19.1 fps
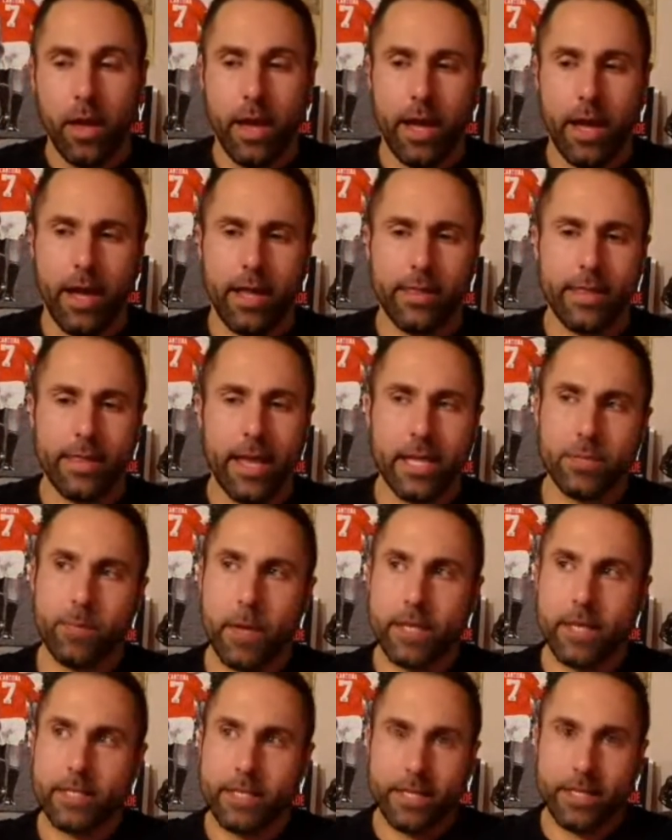And that is
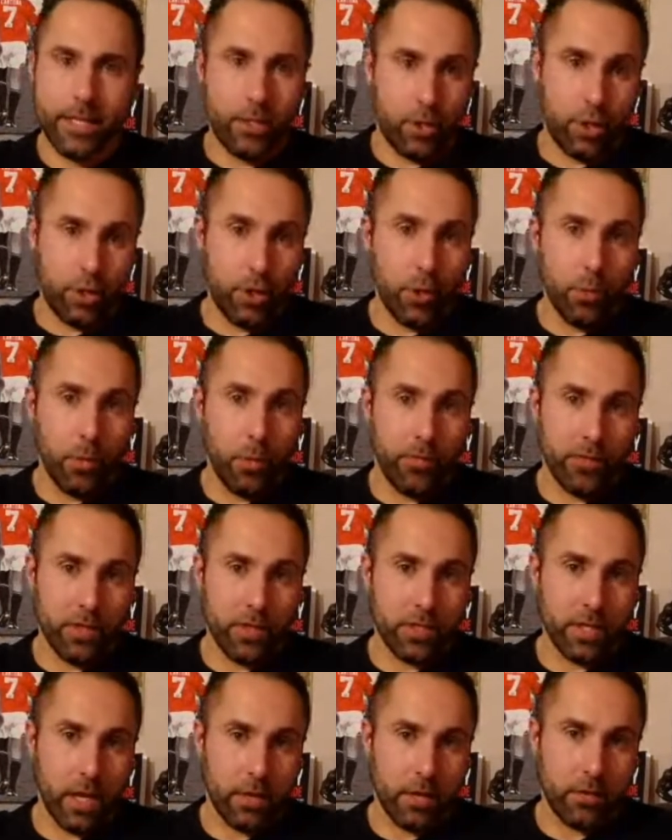basically in tune with the
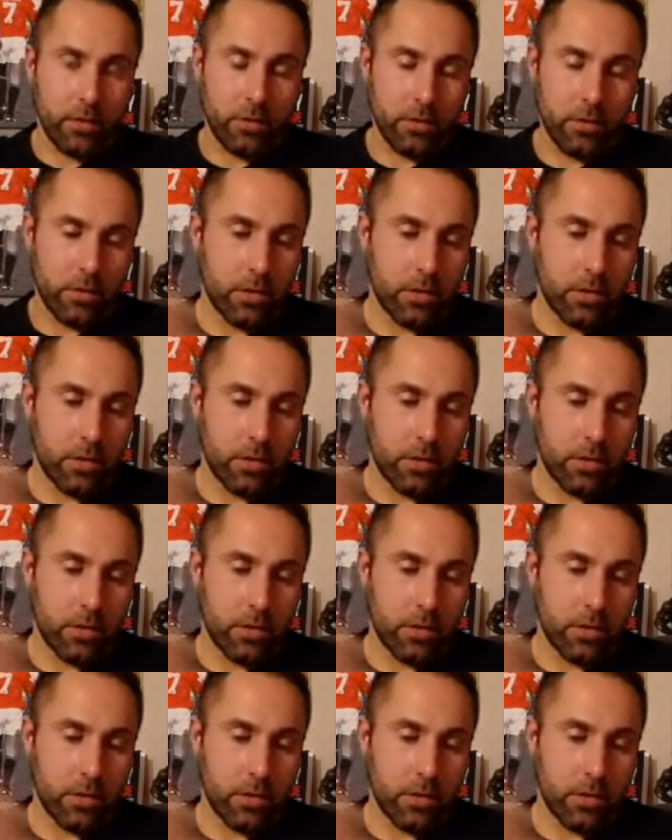sun.